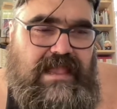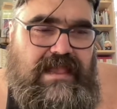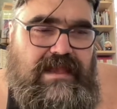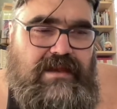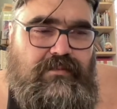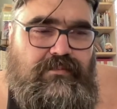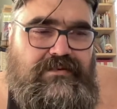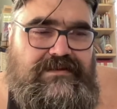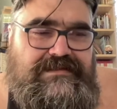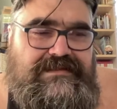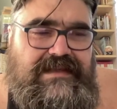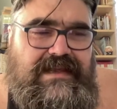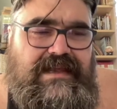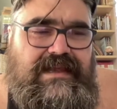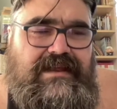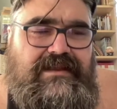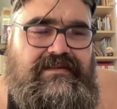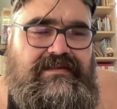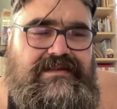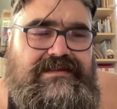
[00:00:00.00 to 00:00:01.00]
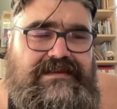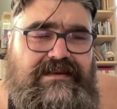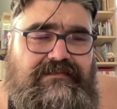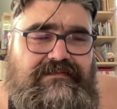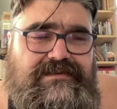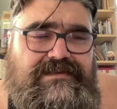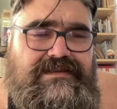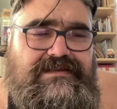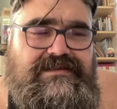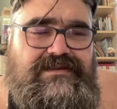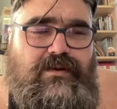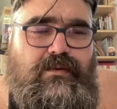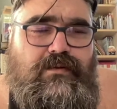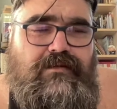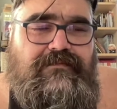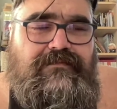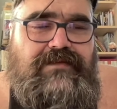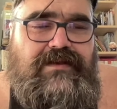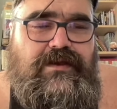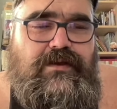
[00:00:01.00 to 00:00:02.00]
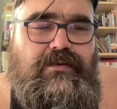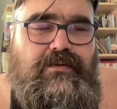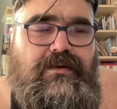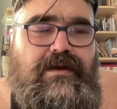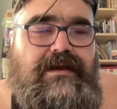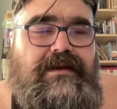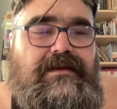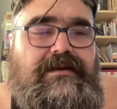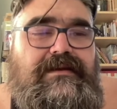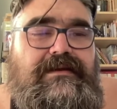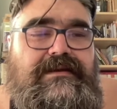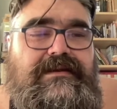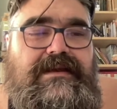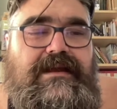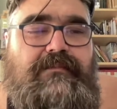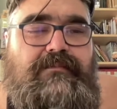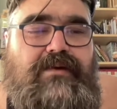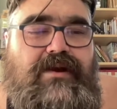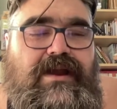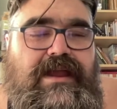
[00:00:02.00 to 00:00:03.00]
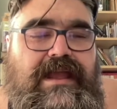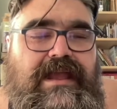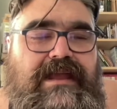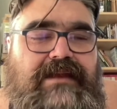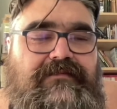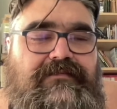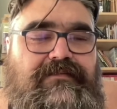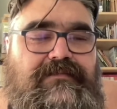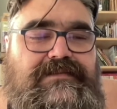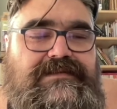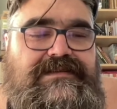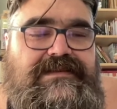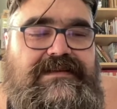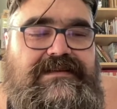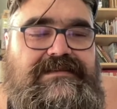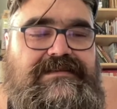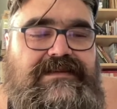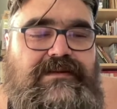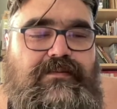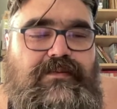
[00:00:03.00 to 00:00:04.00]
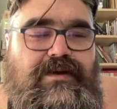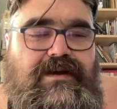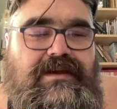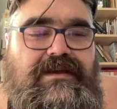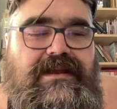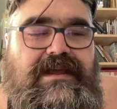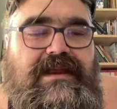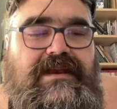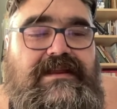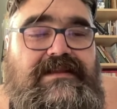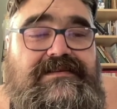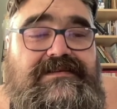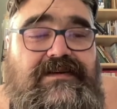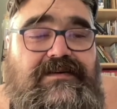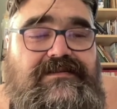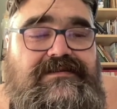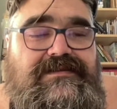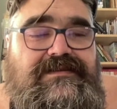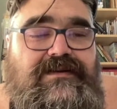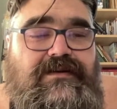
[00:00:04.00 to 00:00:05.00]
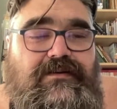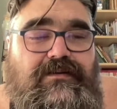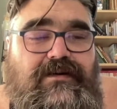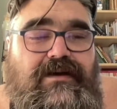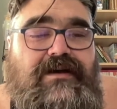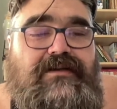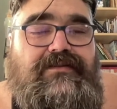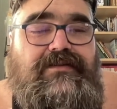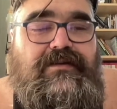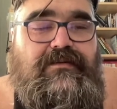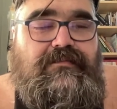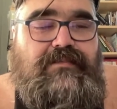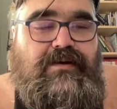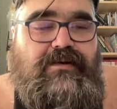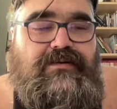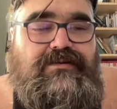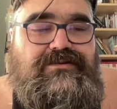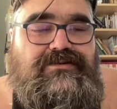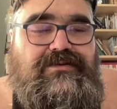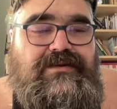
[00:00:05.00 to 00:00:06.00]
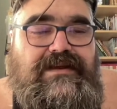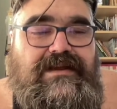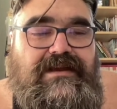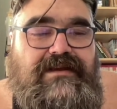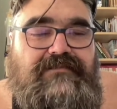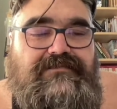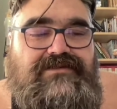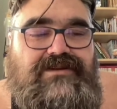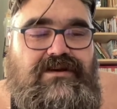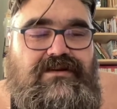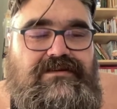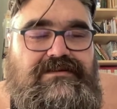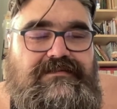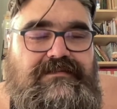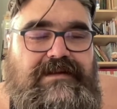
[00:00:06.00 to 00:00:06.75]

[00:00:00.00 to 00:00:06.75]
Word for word: It was in the San Francisco Review, number 8 from '61, and it's also on the poetry of Charles